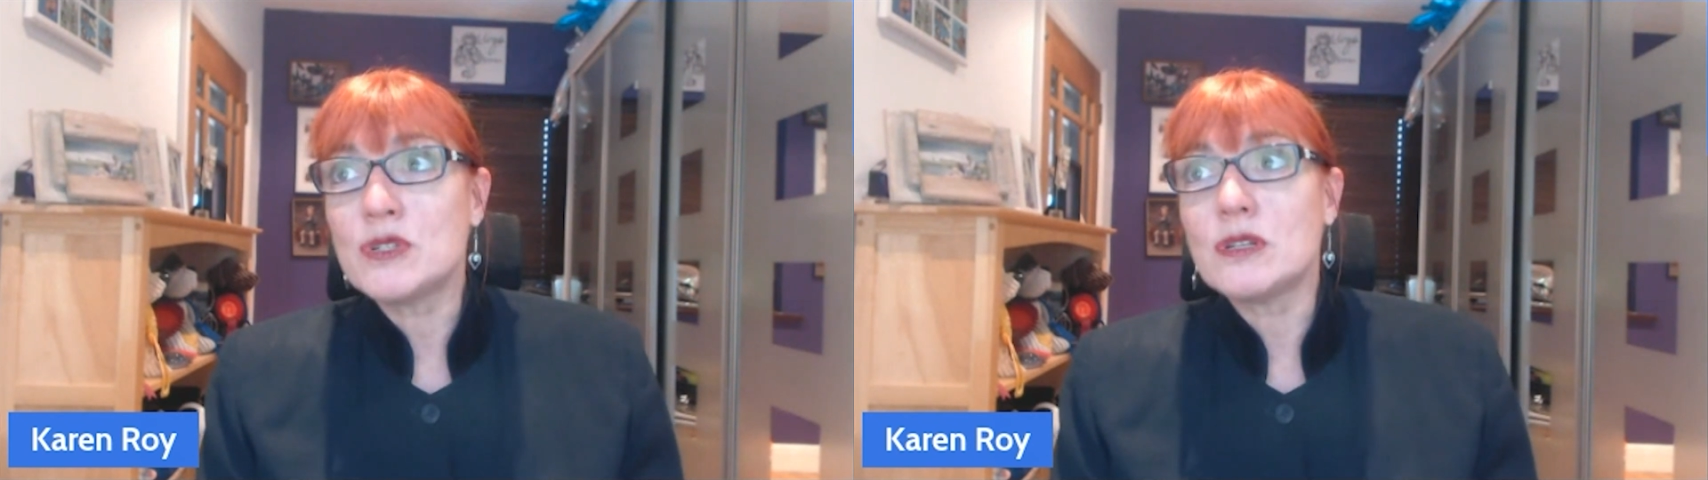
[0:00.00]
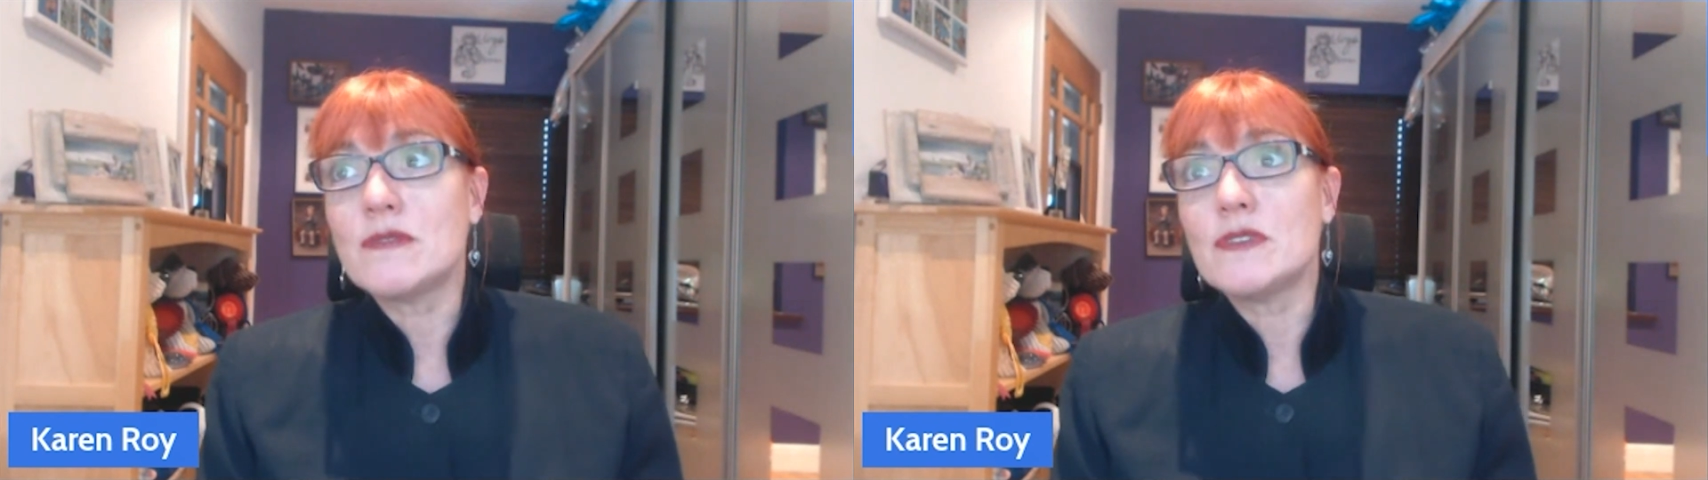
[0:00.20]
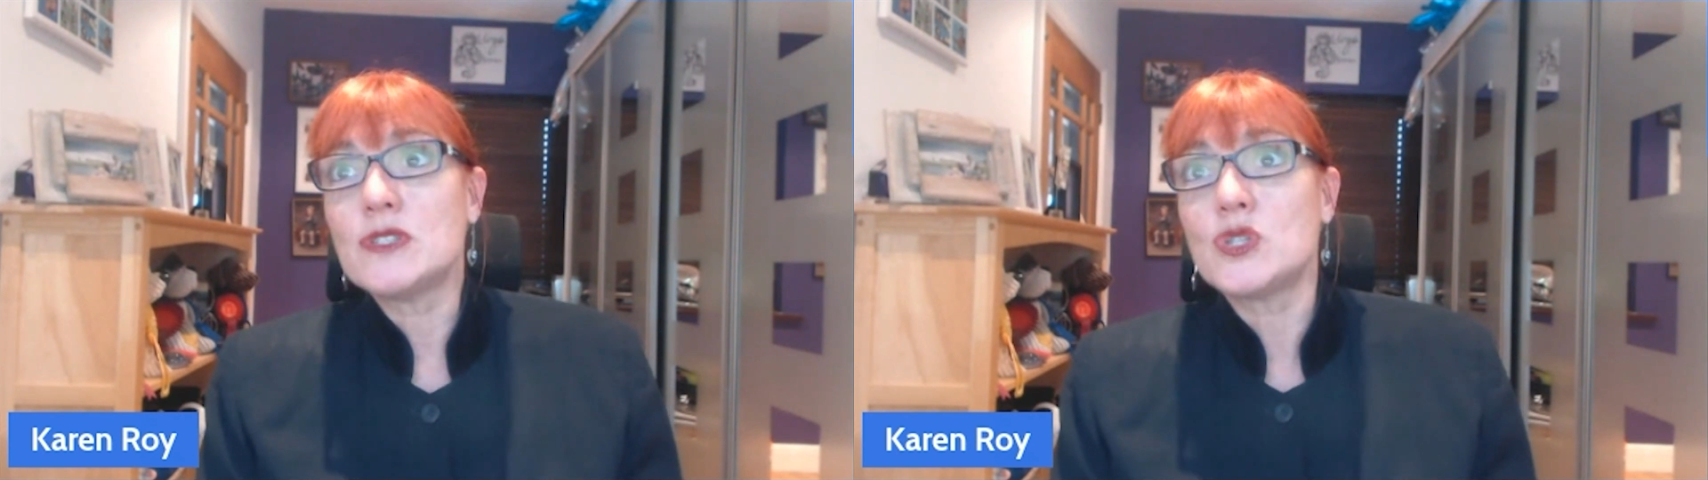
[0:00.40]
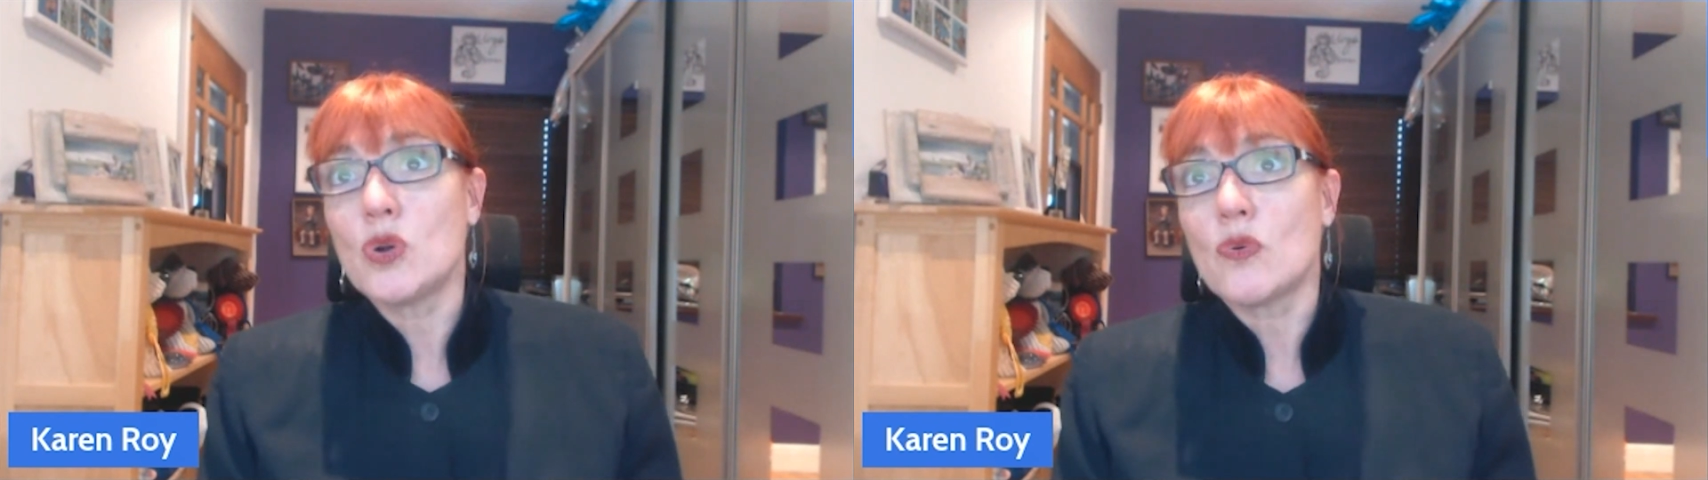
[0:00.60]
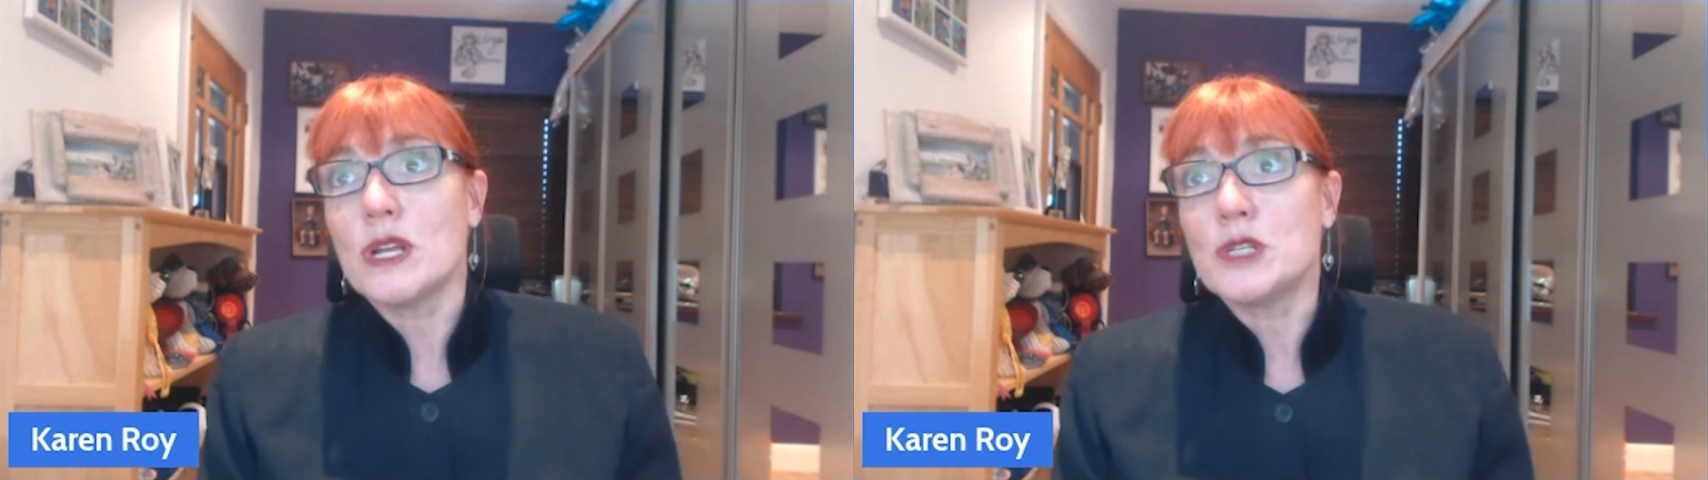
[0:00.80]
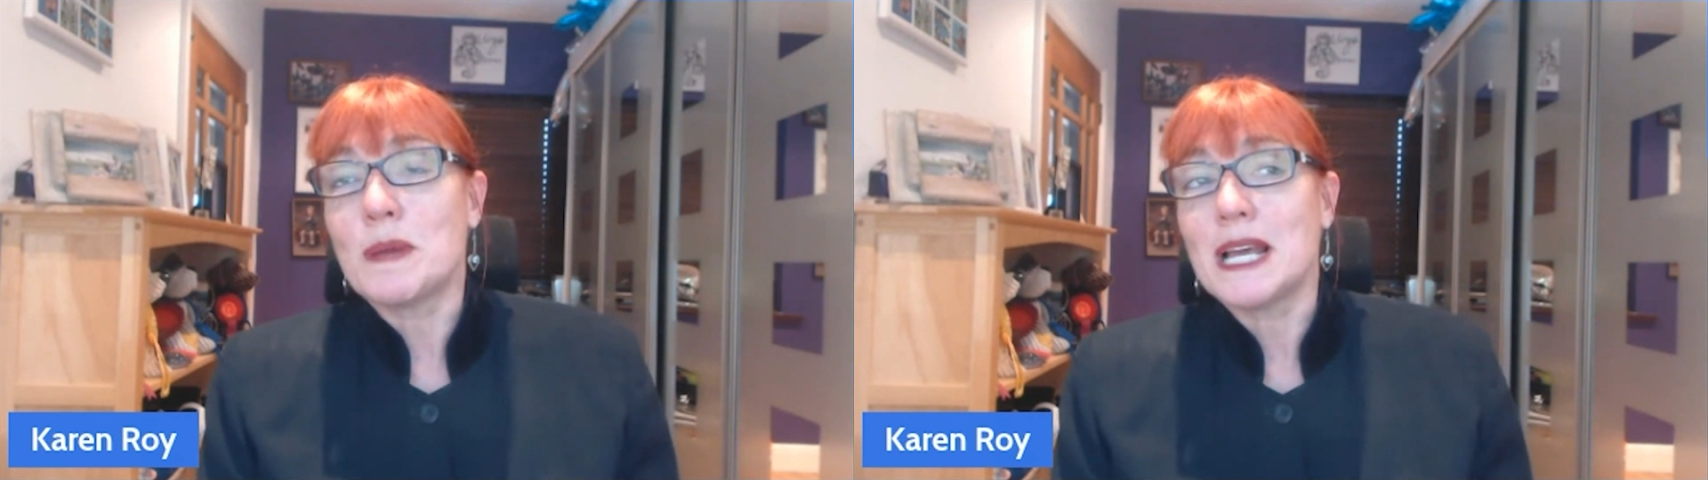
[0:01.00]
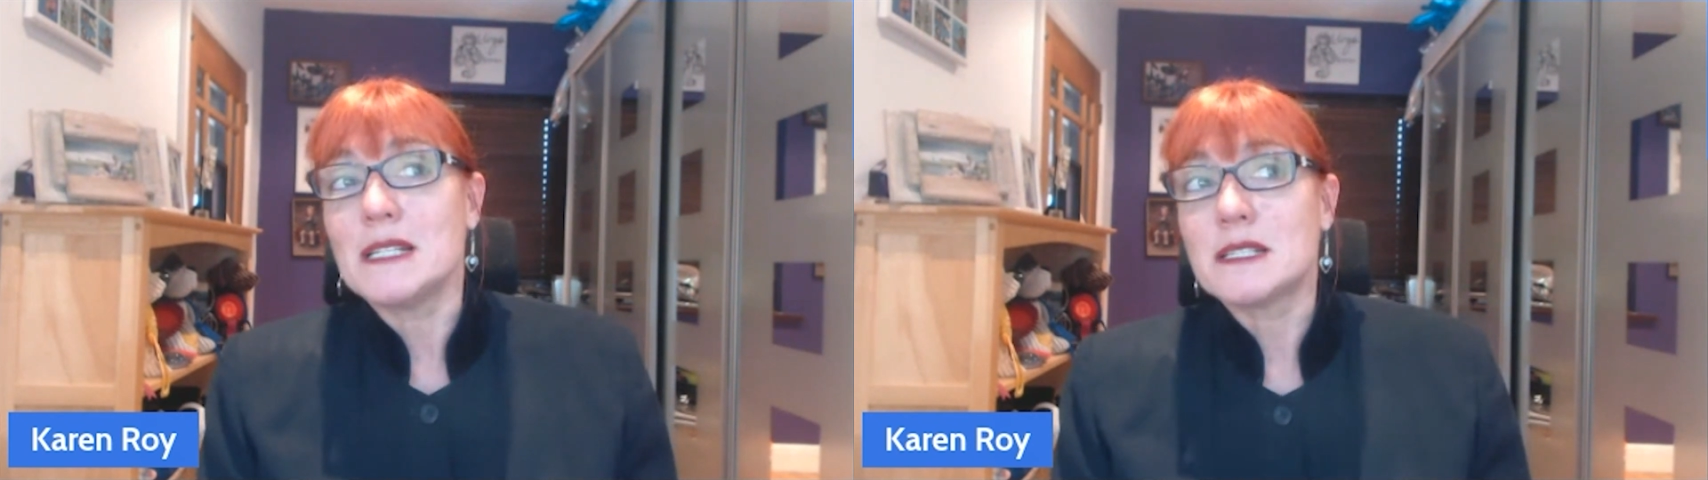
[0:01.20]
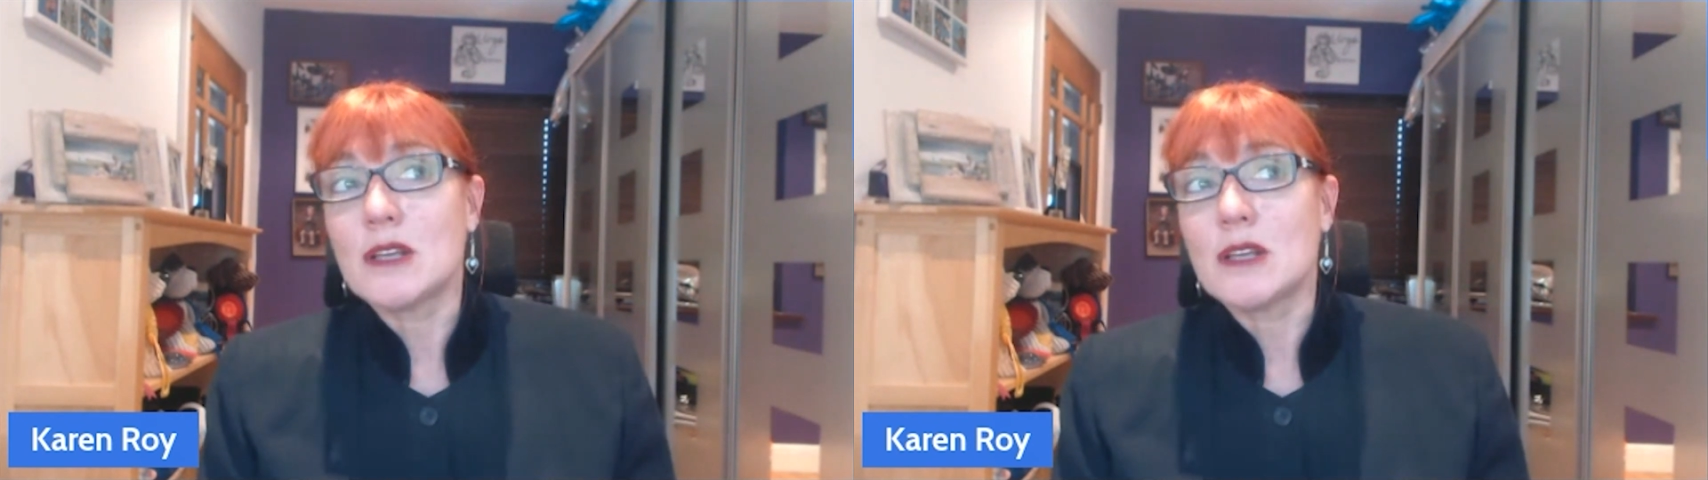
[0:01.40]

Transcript: sort of a storage place.